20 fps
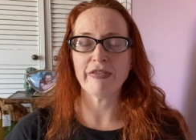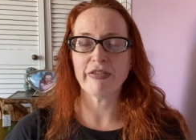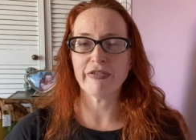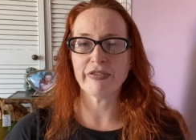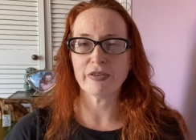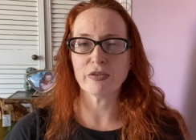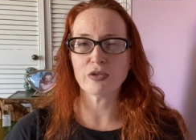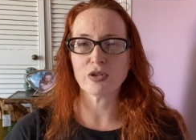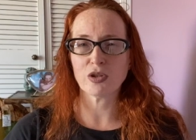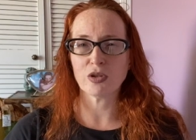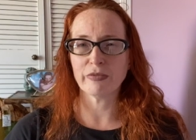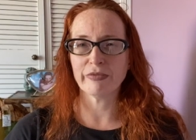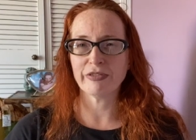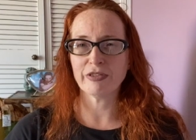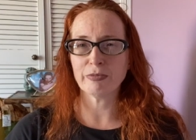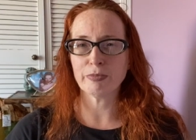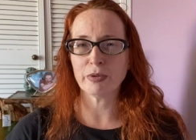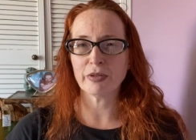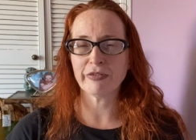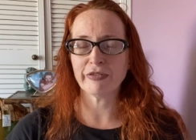feels
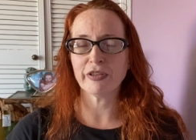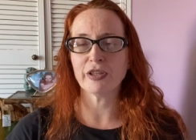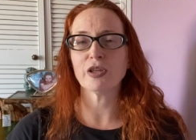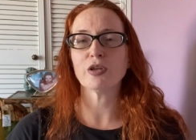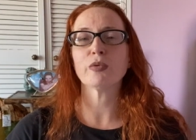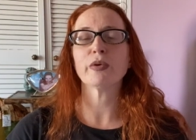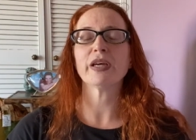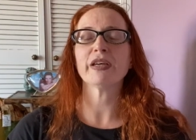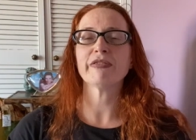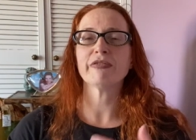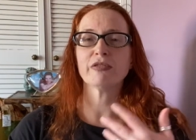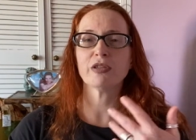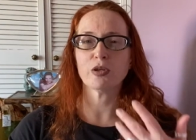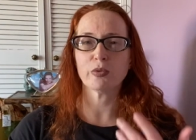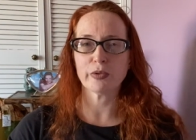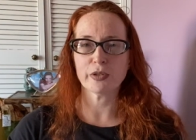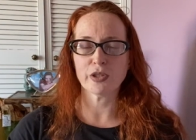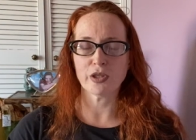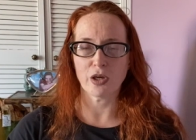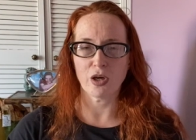comfortable for you, even though
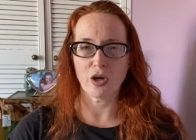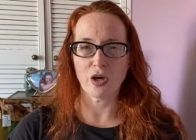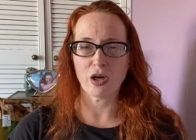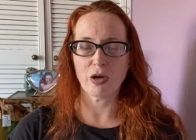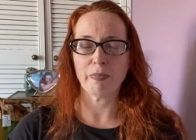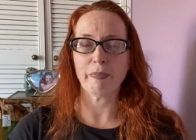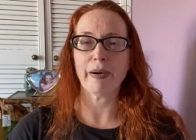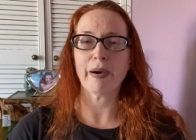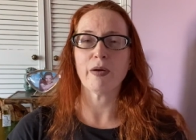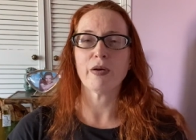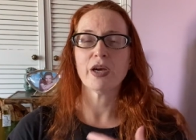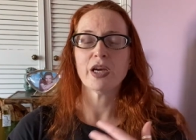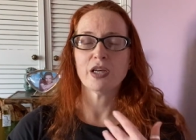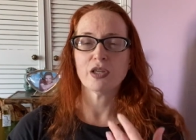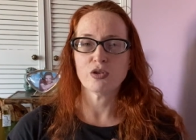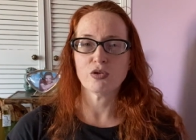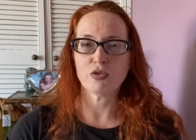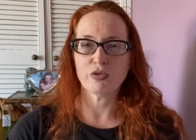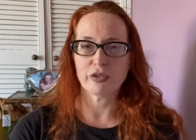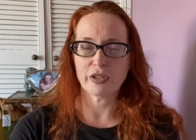we talk about
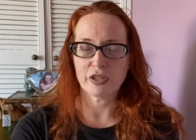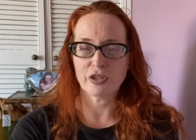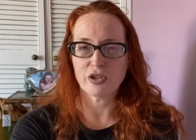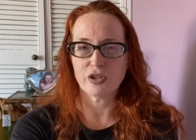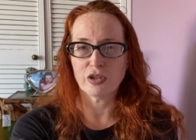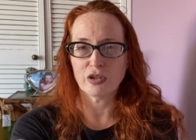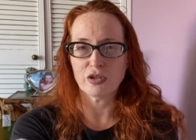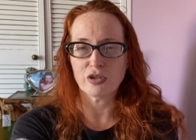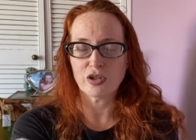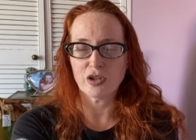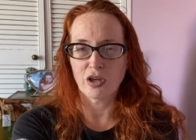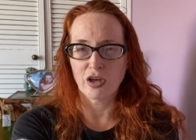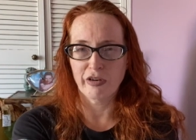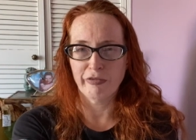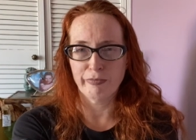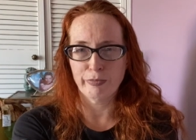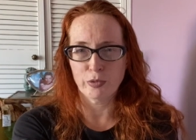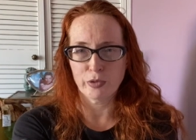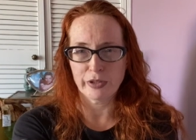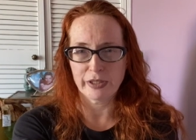traditional sort
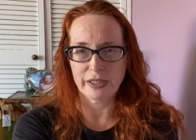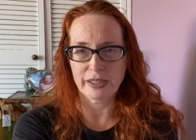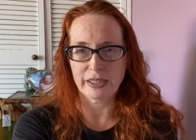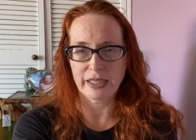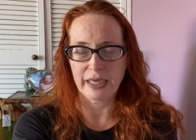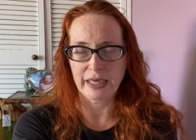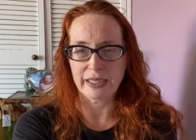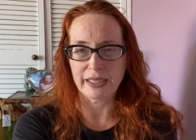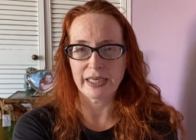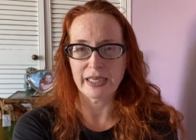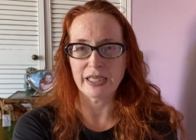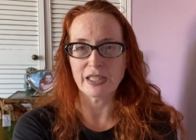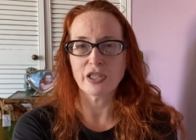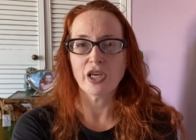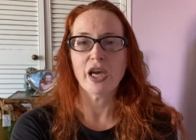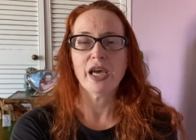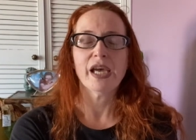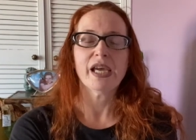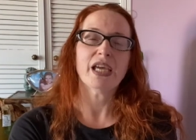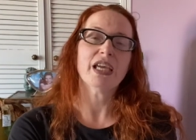of Buddhist techniques.
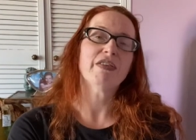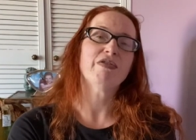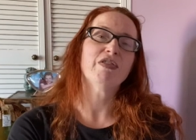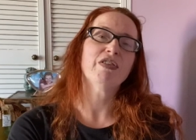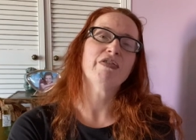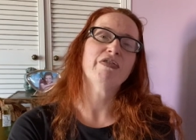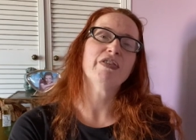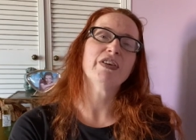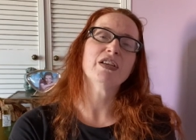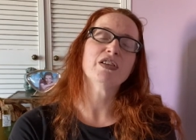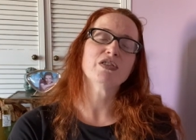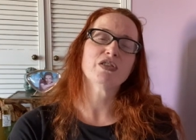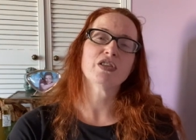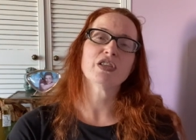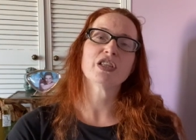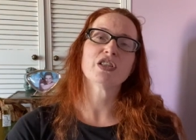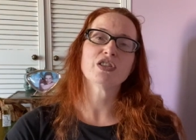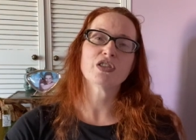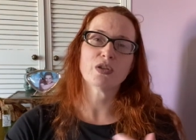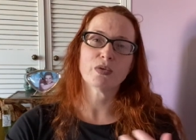If you feel as though
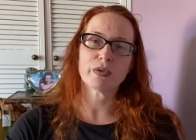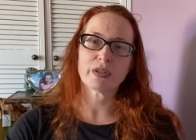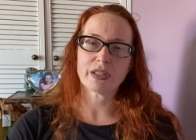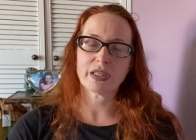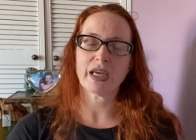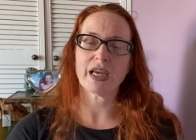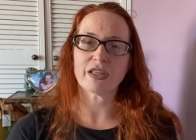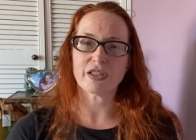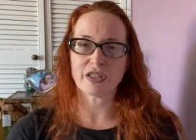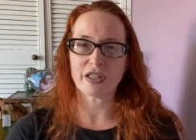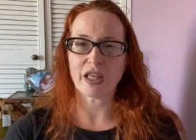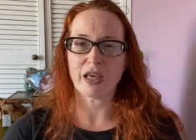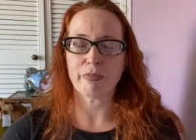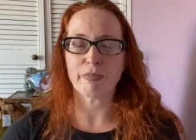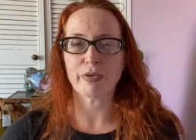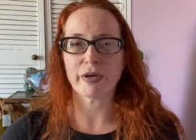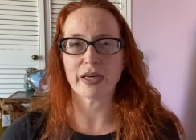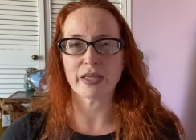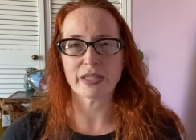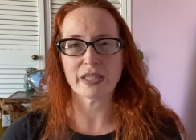you're too attached to that
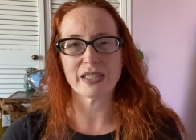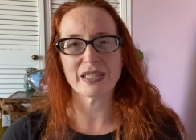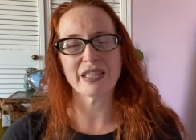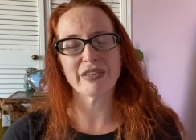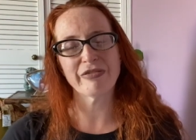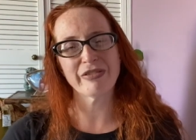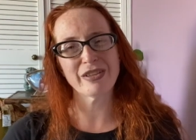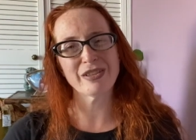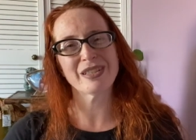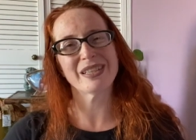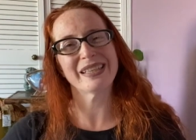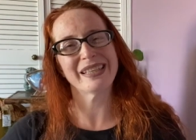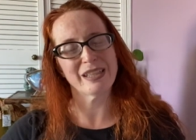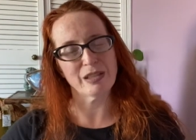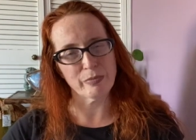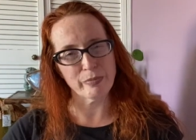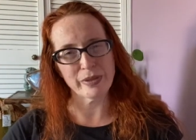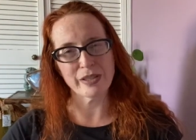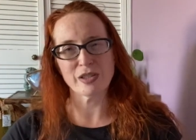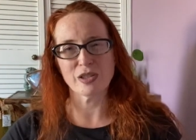practice, it feels a little
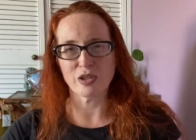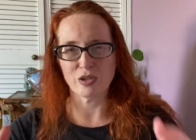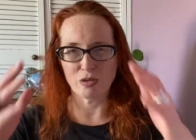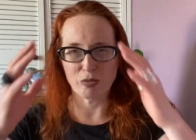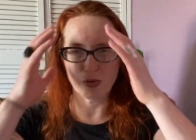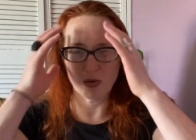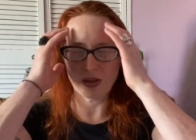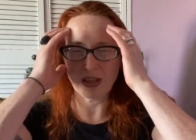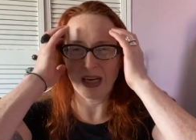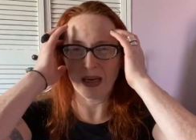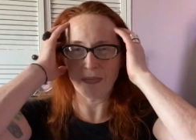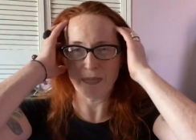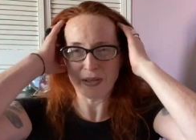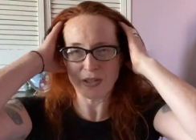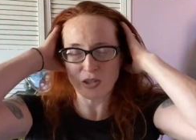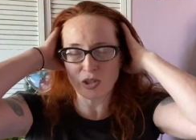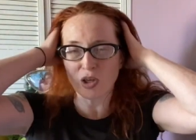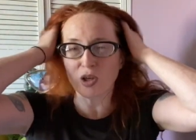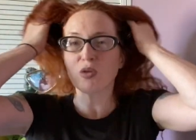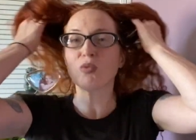bit too much like being
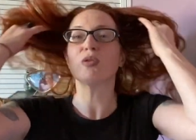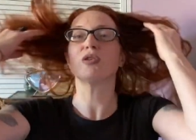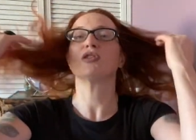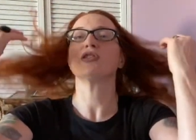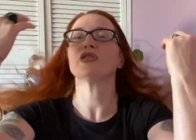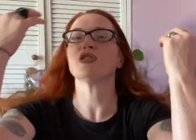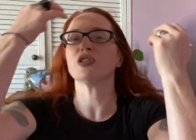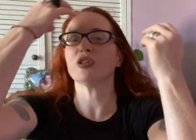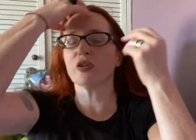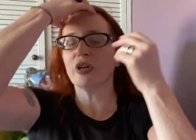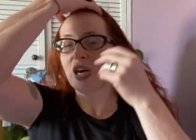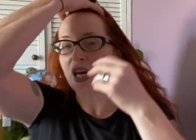told what to do.